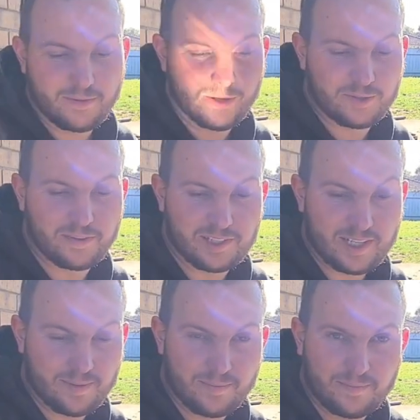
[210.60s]
Luke's
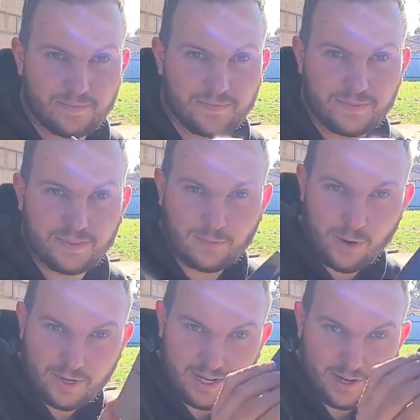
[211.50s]
finished up
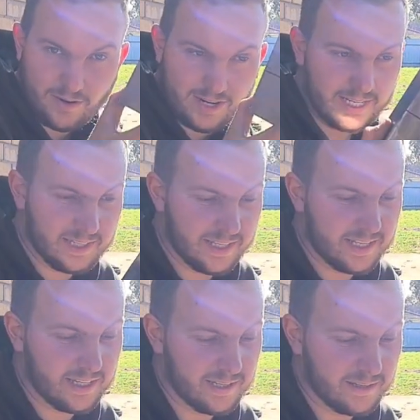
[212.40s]
welding and grinding
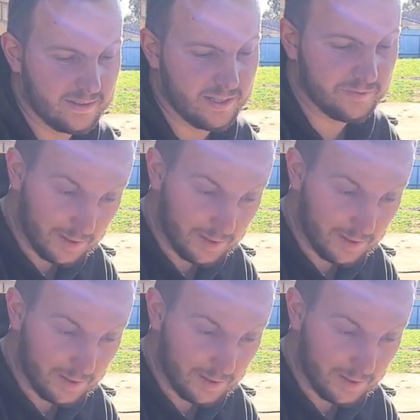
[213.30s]
the lifting